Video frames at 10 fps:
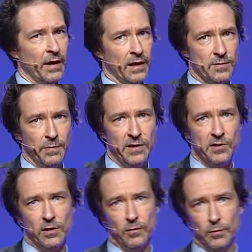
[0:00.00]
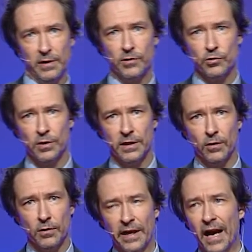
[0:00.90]
Is basically want to make sure that
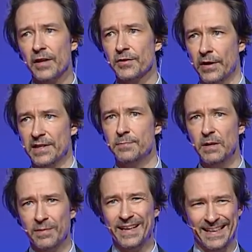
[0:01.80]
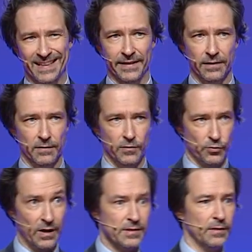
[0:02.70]
only authorized people handle it,
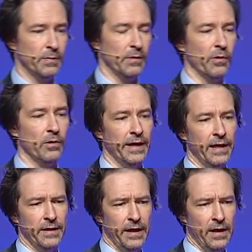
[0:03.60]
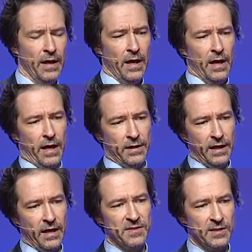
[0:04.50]
trusted people, and they
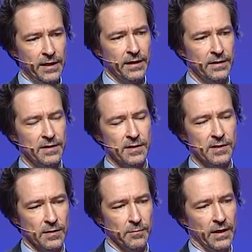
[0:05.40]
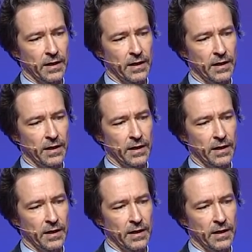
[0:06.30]
have stake in the system.